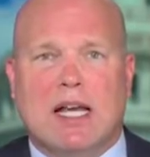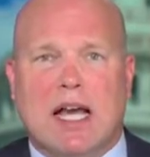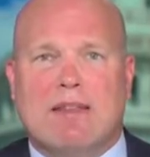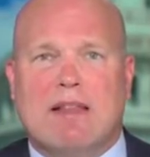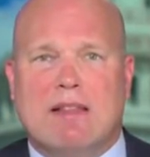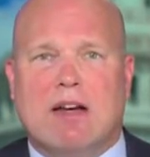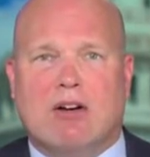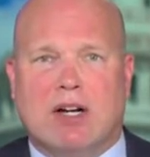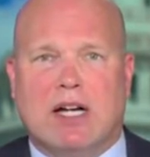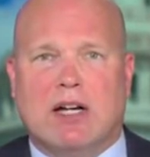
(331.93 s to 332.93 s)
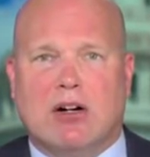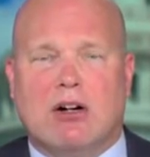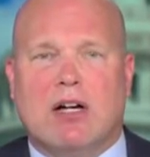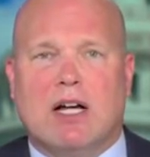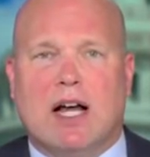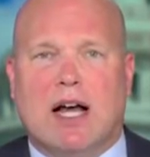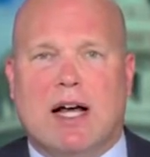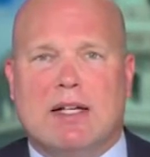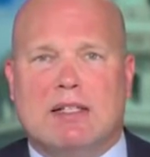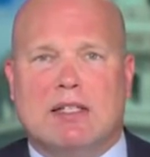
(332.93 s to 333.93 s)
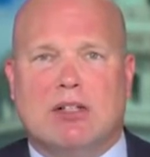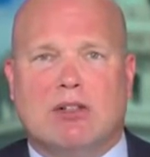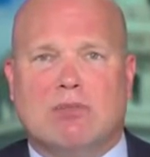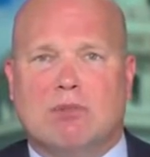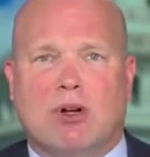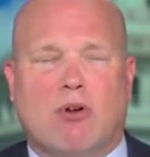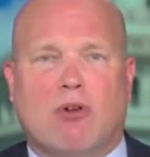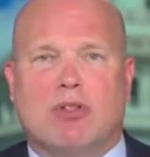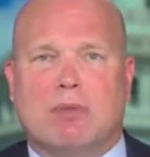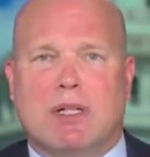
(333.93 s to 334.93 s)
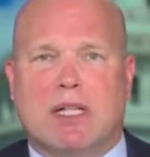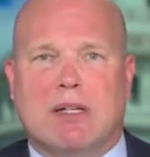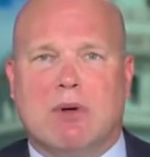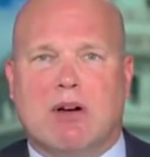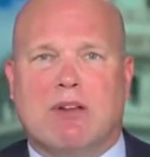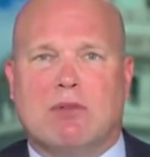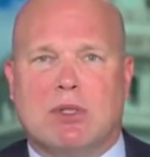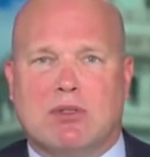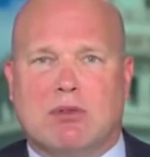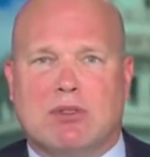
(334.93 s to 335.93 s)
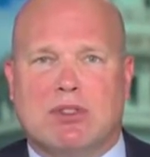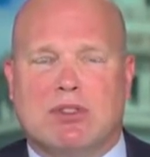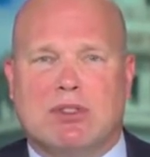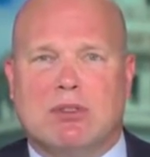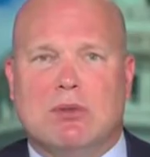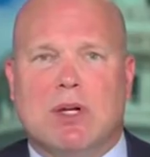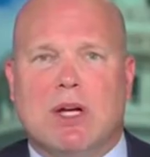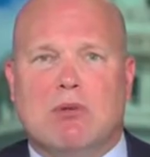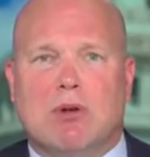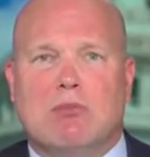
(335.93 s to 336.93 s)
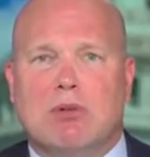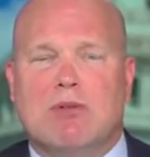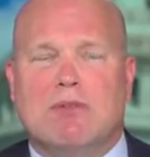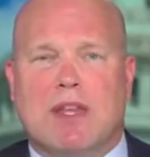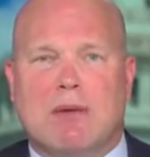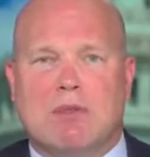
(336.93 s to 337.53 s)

and then they are here until, you know, ultimately we don't have the resources to remove them.